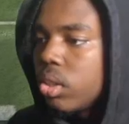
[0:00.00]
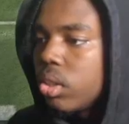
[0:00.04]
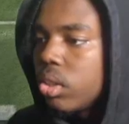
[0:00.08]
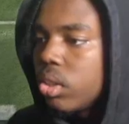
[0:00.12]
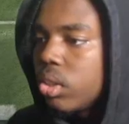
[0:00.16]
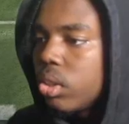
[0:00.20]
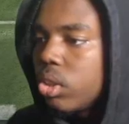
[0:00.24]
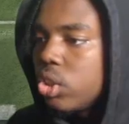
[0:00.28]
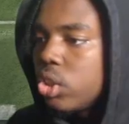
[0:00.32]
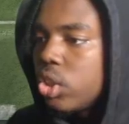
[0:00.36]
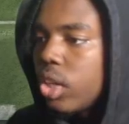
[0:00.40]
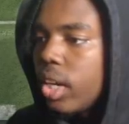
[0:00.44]

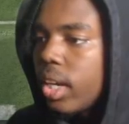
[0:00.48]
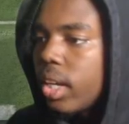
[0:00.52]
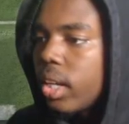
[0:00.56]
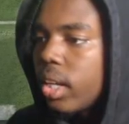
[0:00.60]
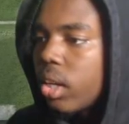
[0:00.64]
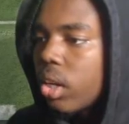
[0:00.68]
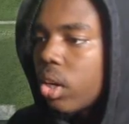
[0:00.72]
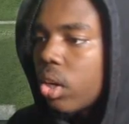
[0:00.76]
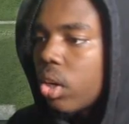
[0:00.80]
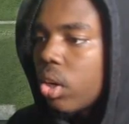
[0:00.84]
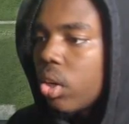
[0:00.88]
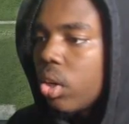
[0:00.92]
The drag and
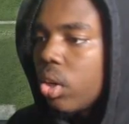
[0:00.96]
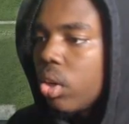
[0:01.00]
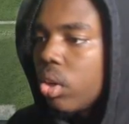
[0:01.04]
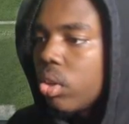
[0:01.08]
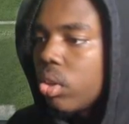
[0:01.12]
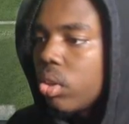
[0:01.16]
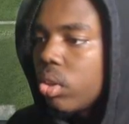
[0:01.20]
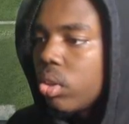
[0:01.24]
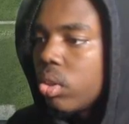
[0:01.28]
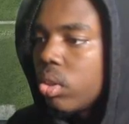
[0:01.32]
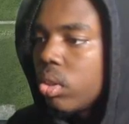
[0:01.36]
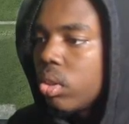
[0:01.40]
the curl.
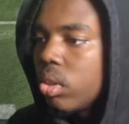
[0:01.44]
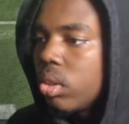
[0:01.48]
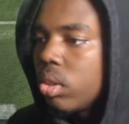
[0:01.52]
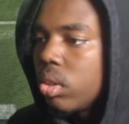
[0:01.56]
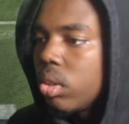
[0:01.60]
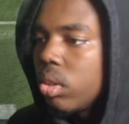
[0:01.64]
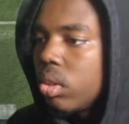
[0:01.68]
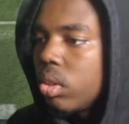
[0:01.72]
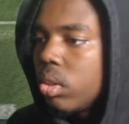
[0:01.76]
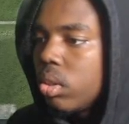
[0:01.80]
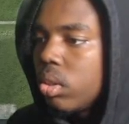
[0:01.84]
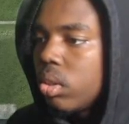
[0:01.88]

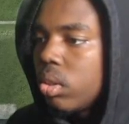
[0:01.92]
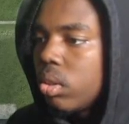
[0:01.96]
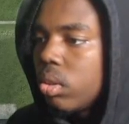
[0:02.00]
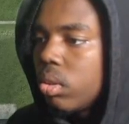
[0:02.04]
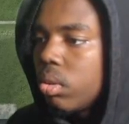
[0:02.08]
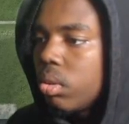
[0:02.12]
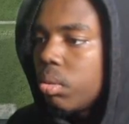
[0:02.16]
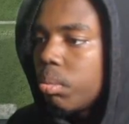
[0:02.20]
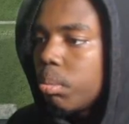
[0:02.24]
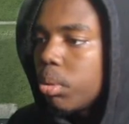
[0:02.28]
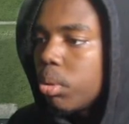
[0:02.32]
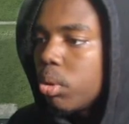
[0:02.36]

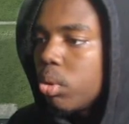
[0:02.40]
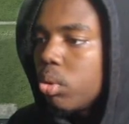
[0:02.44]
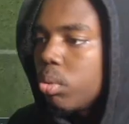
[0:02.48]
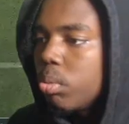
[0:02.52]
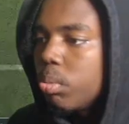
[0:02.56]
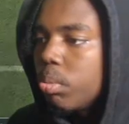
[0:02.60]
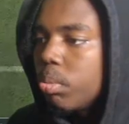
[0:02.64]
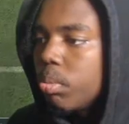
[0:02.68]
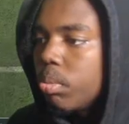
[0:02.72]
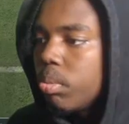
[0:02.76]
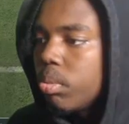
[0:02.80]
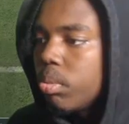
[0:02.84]
Boom.